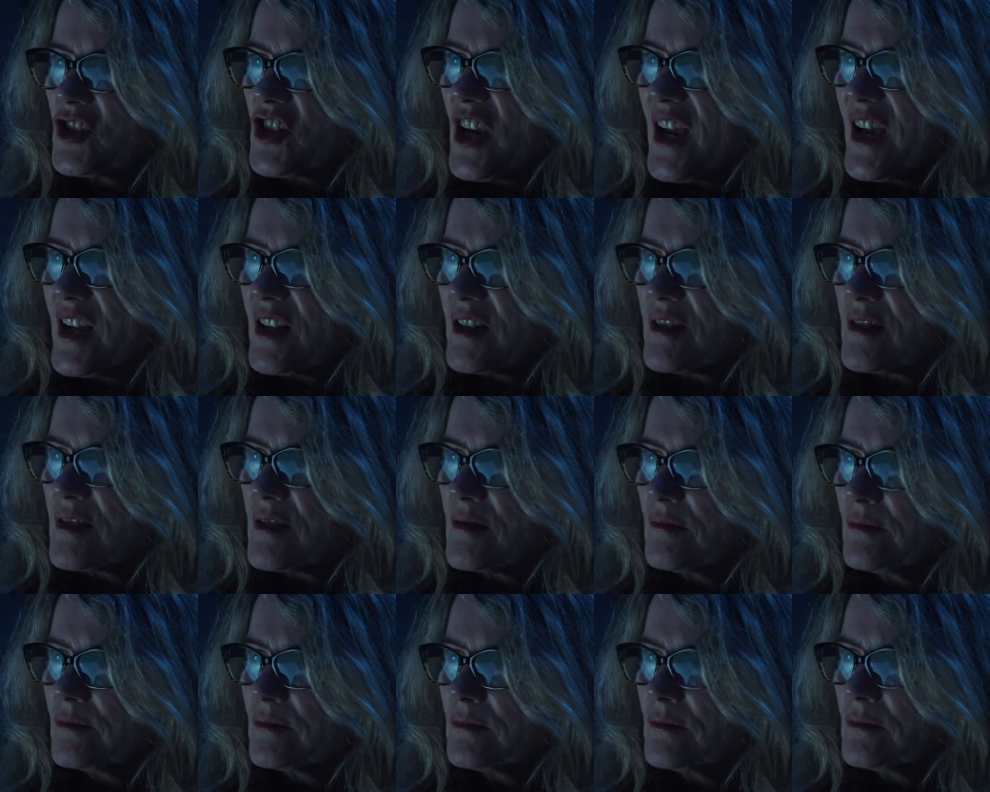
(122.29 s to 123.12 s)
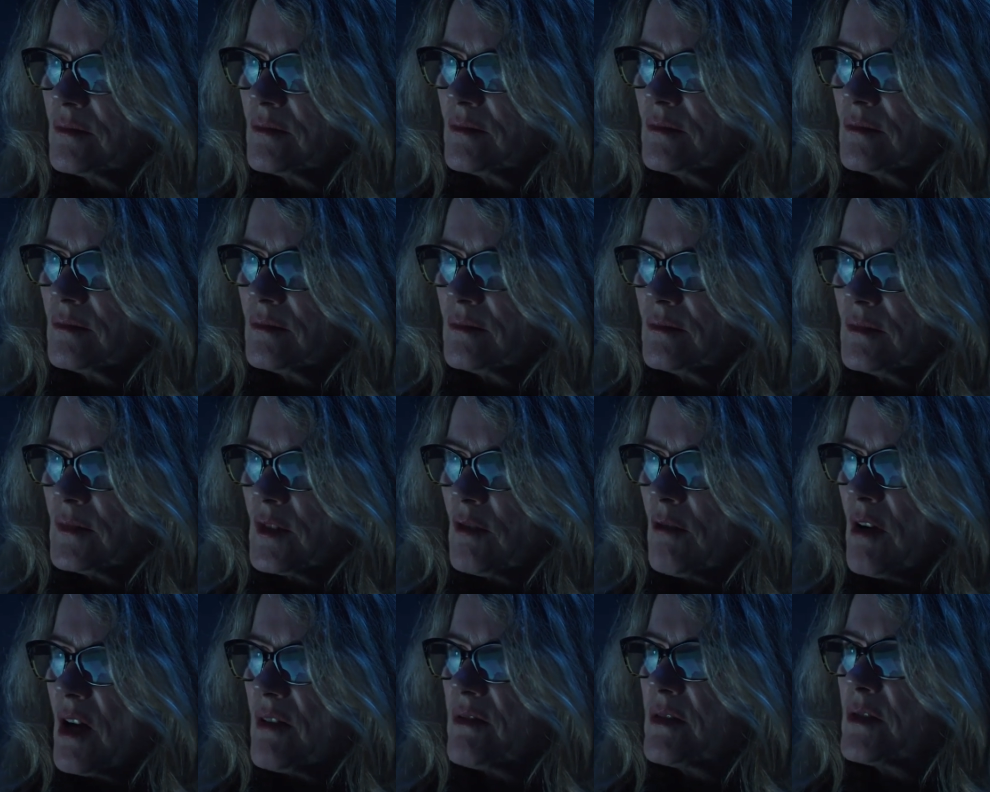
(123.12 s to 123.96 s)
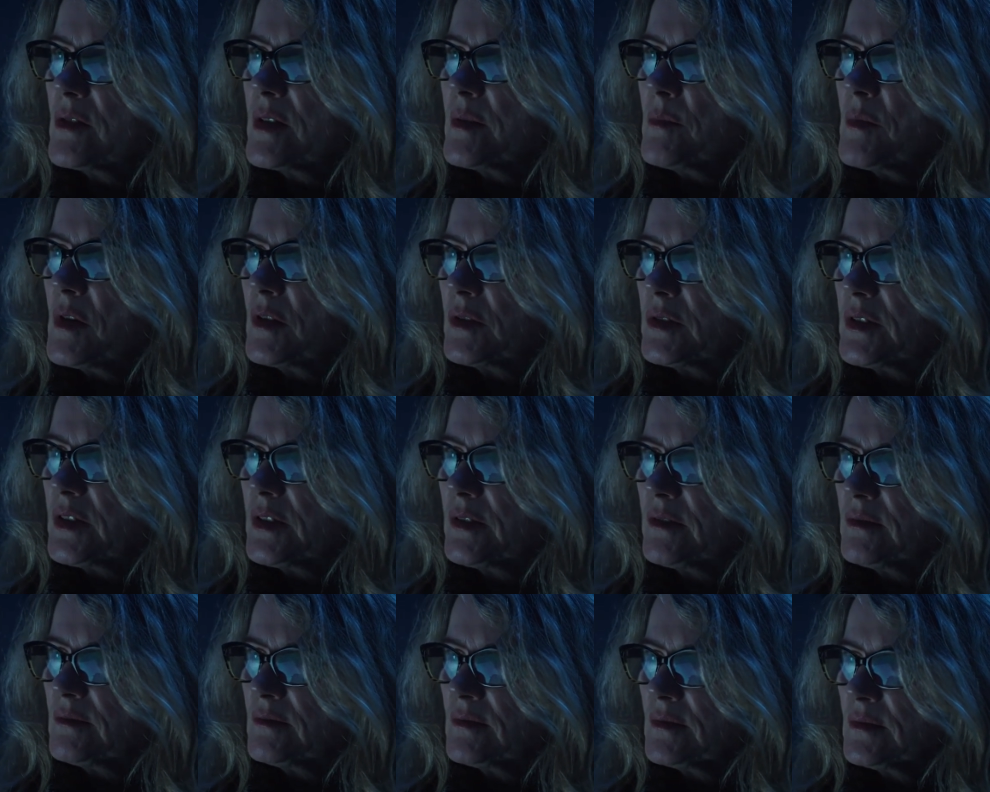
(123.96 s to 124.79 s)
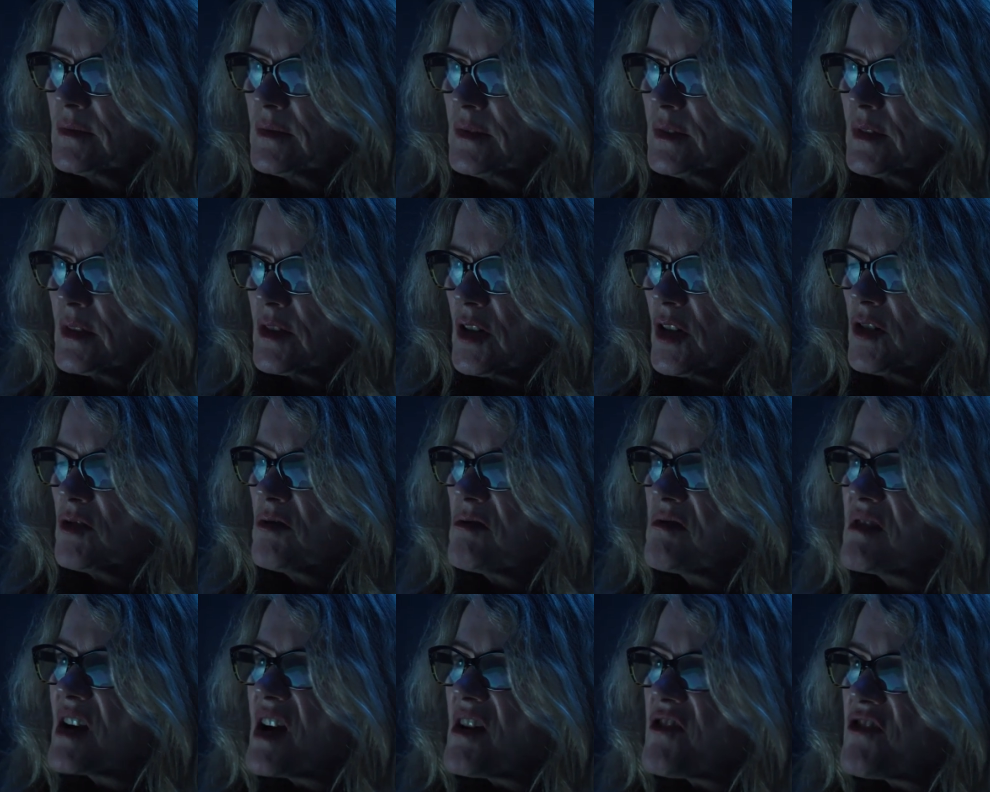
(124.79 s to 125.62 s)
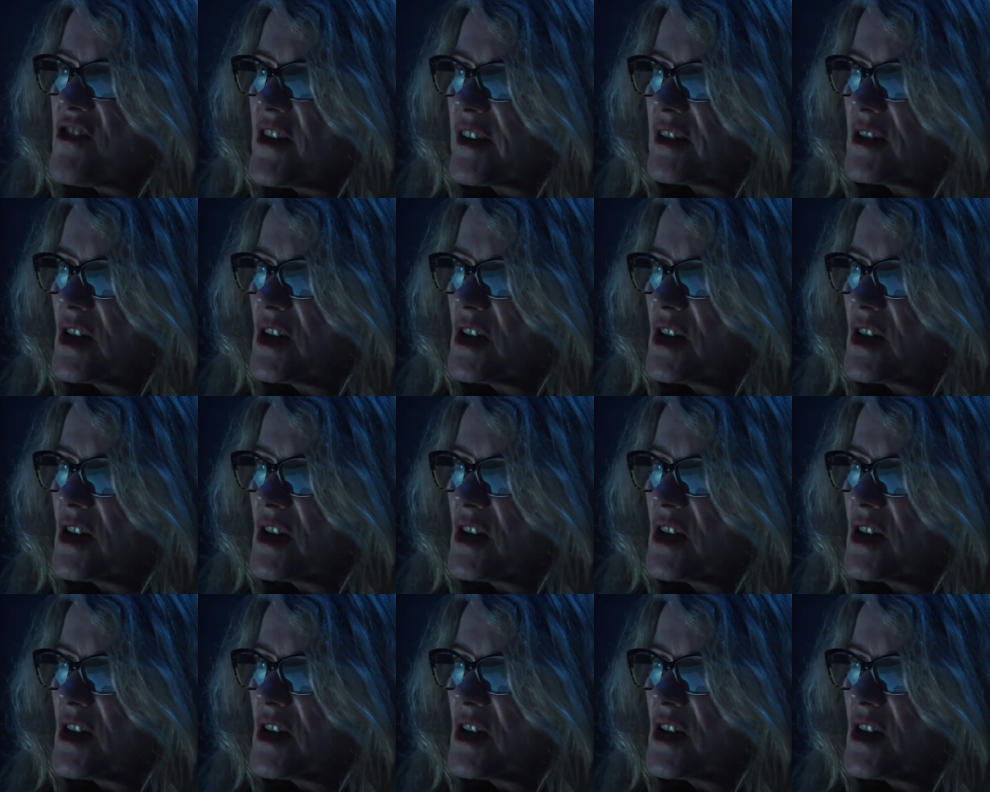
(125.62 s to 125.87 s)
chance, however remote, to do nothing.